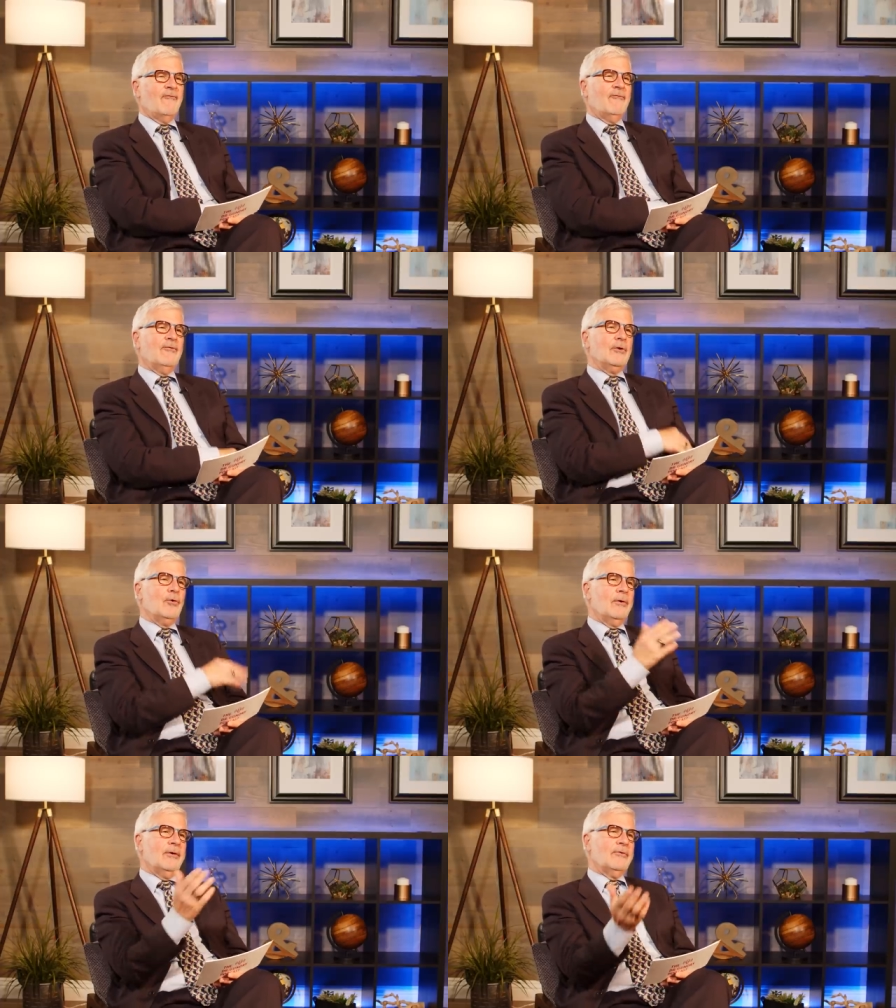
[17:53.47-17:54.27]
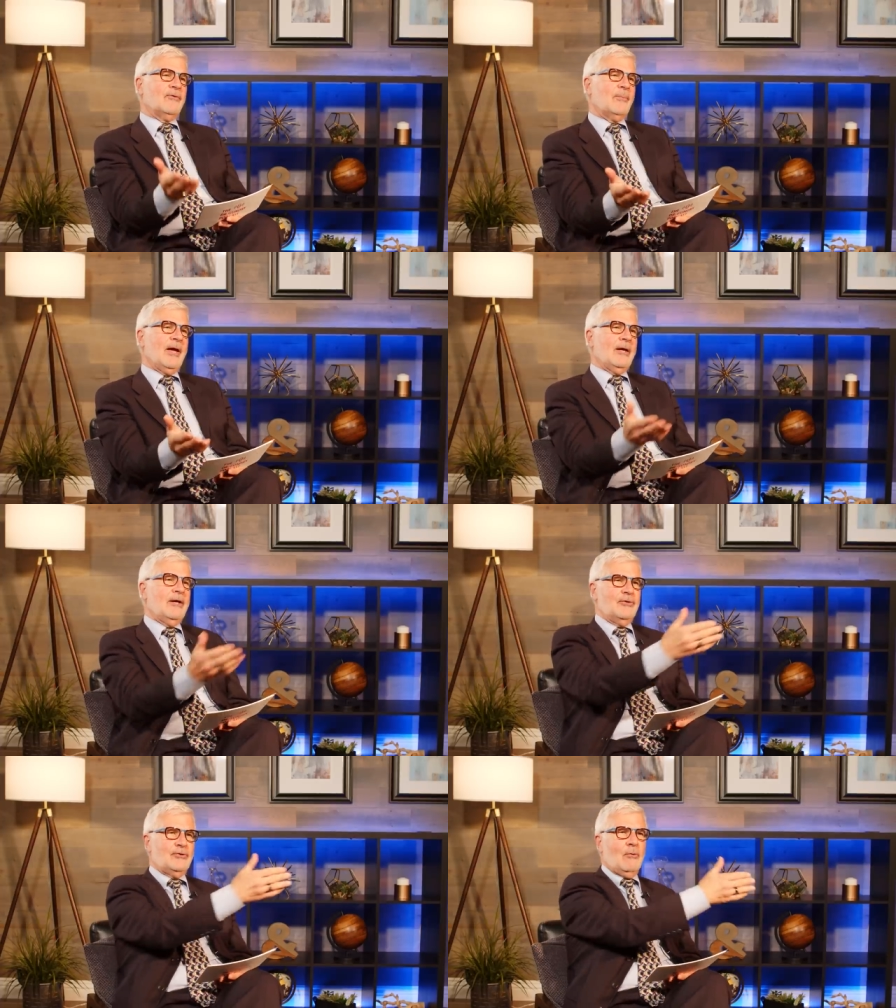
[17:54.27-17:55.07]
fluent
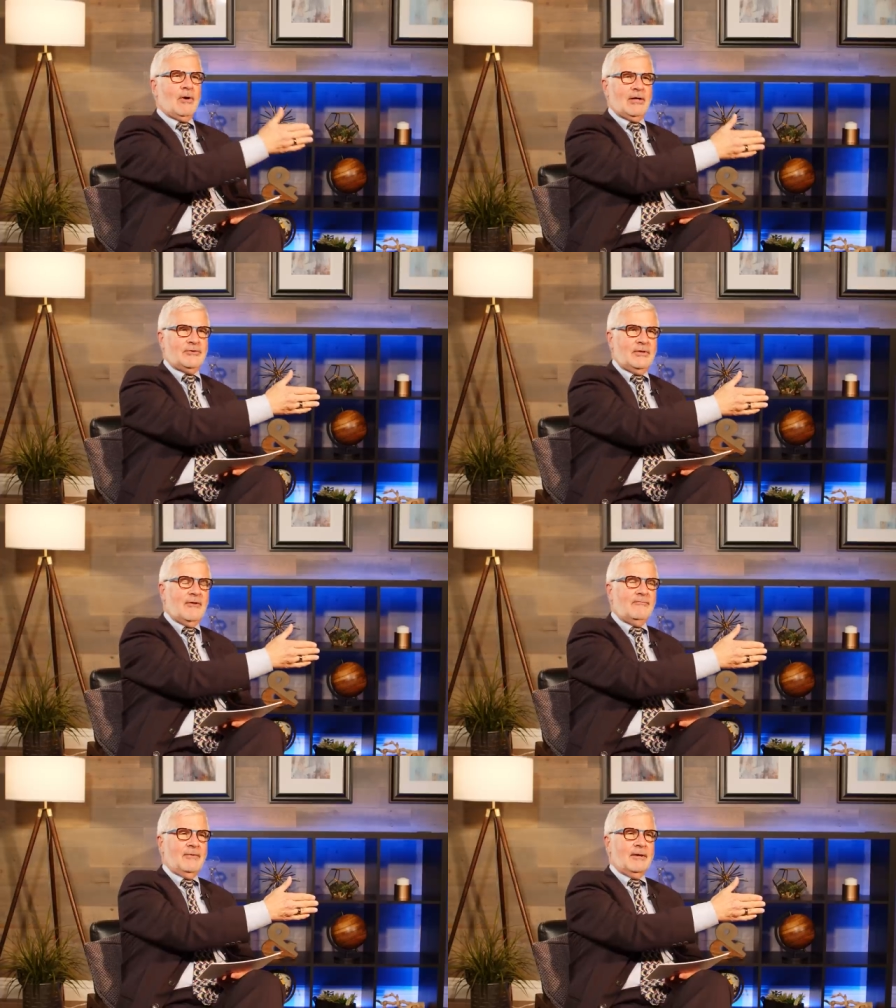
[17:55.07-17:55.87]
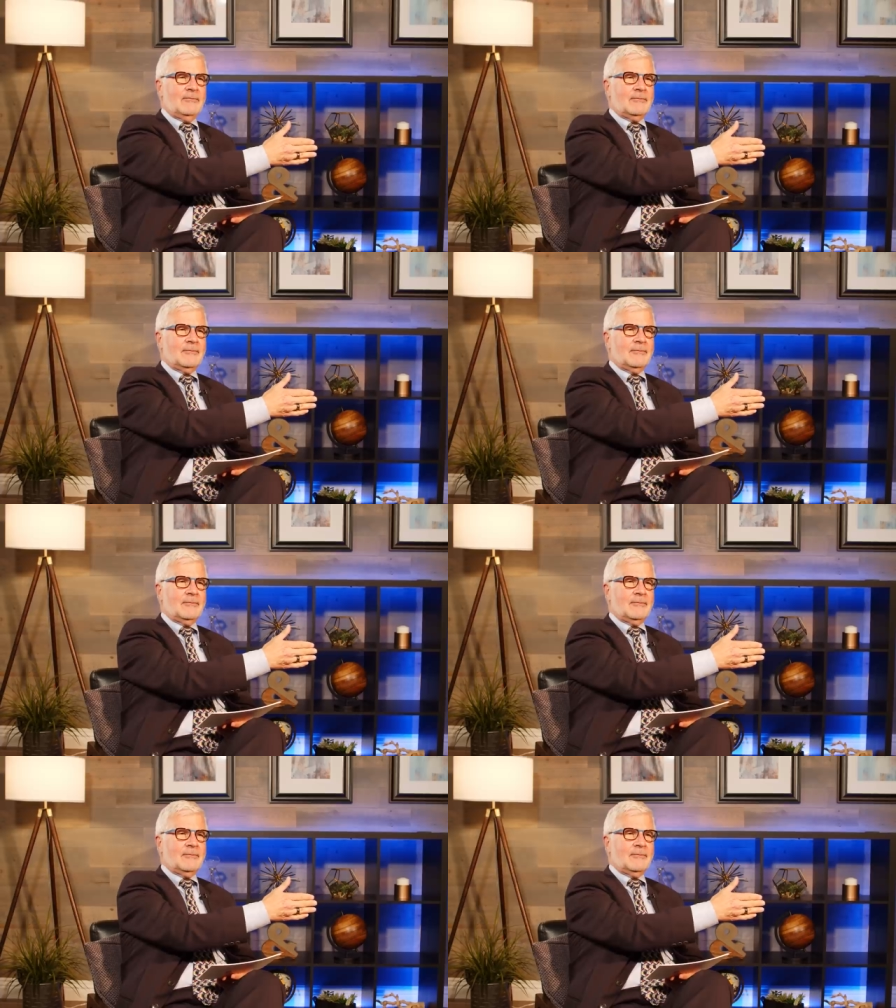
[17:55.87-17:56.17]
Spanish to watch Netflix?